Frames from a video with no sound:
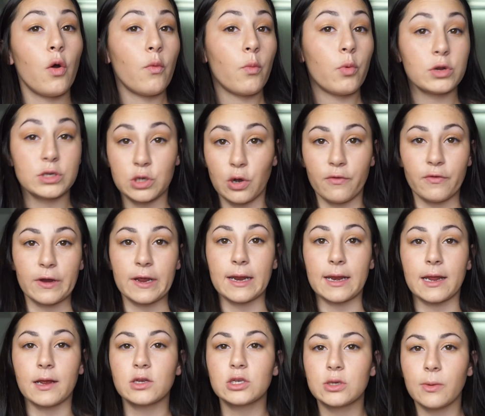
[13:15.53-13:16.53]
Was
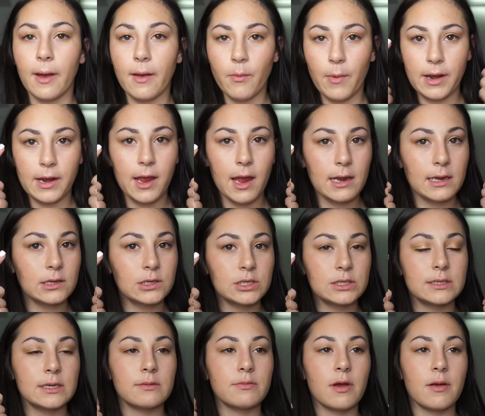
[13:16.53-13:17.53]
overheating, so I went ahead and
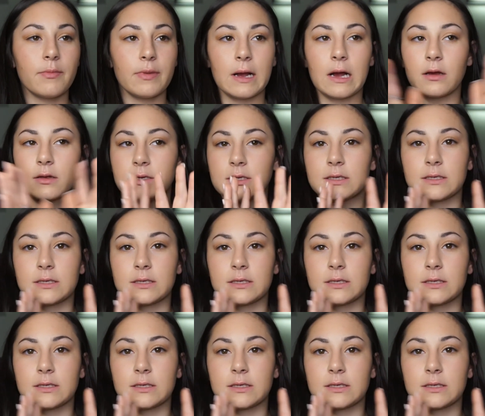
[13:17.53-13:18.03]
just did my brows.